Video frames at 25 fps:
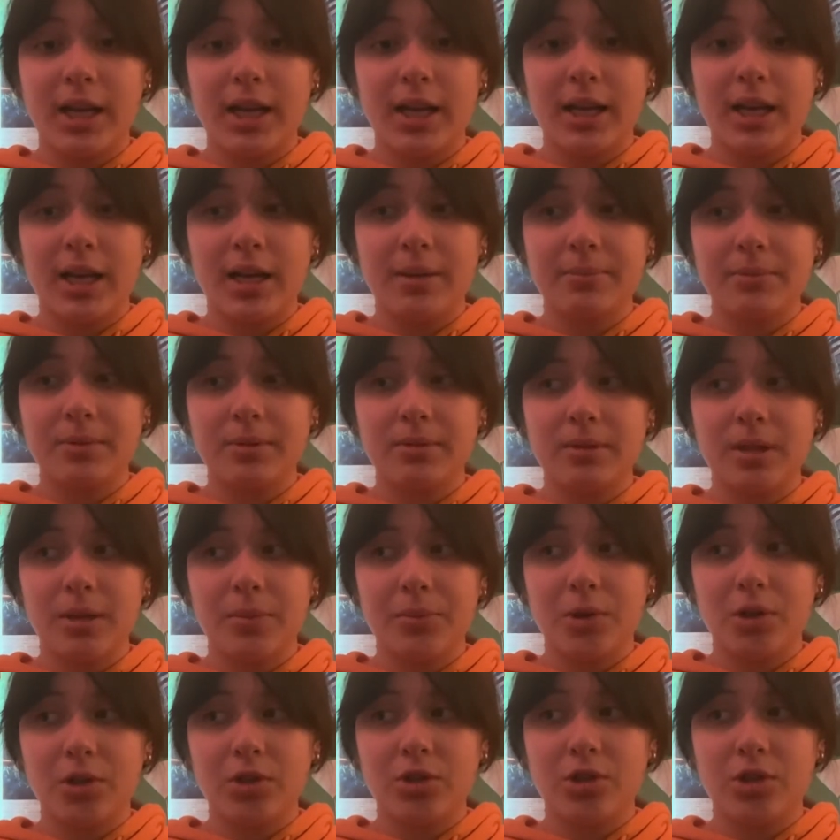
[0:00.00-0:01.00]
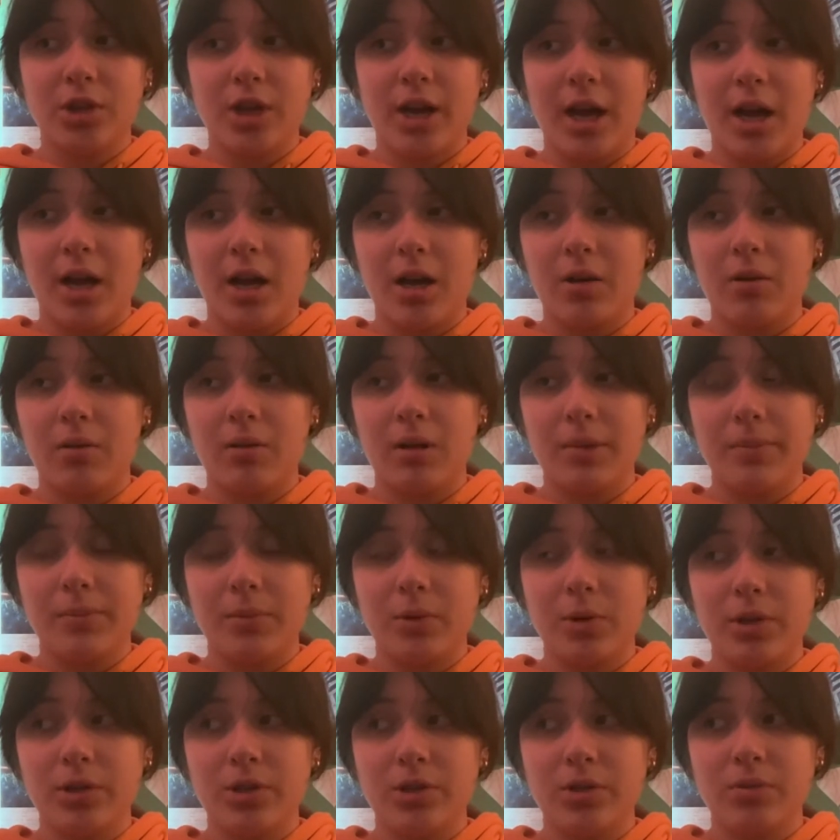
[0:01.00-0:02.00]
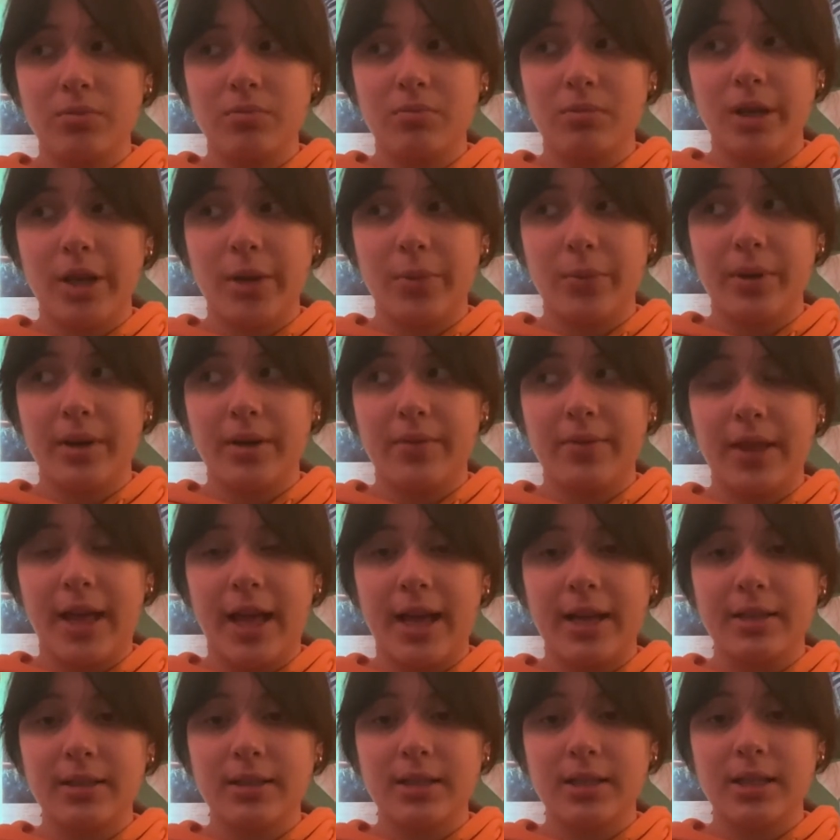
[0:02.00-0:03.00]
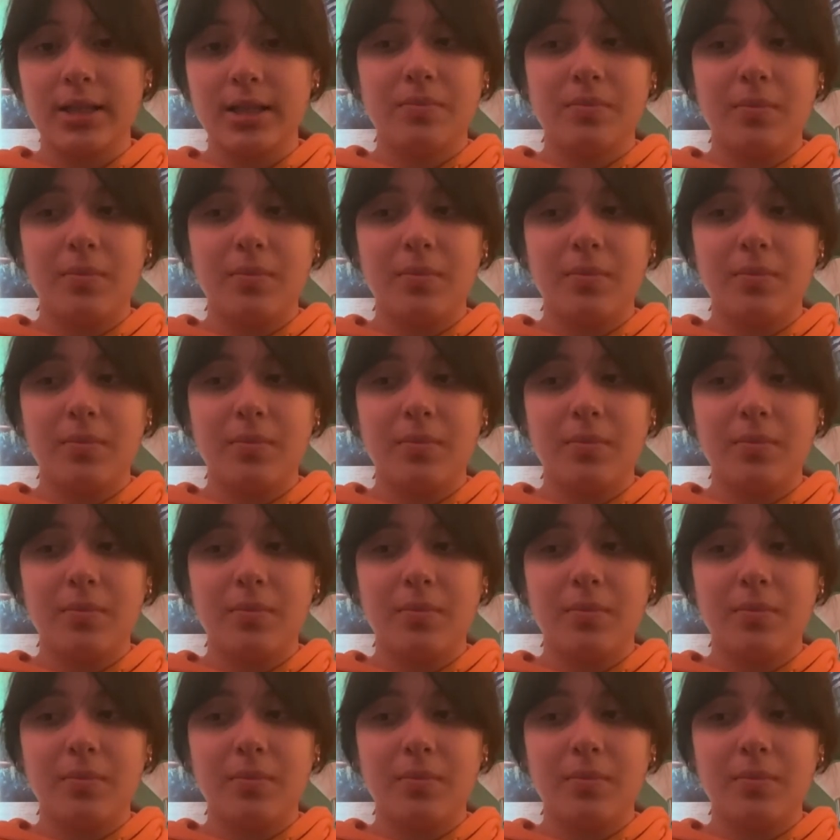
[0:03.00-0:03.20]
and I'm not sure how I'm going to get rid of that